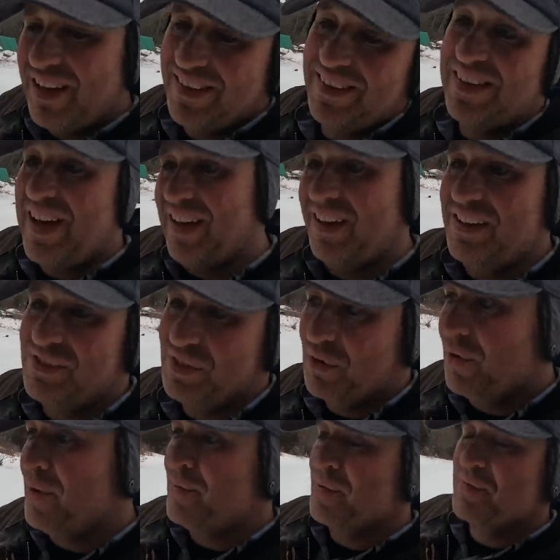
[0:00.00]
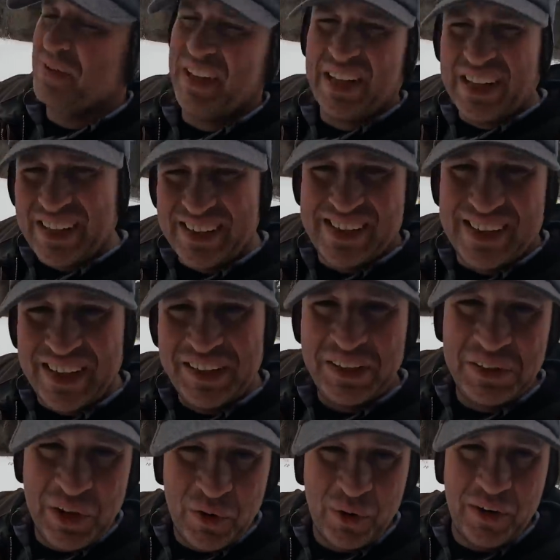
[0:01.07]
not to knock his equipment, but like a
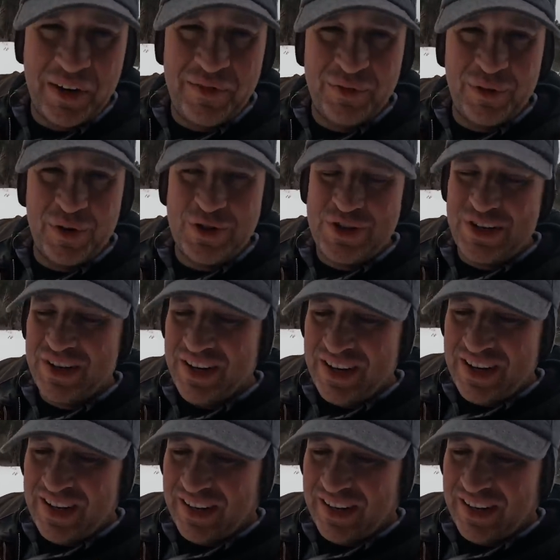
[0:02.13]
slightly lower end version.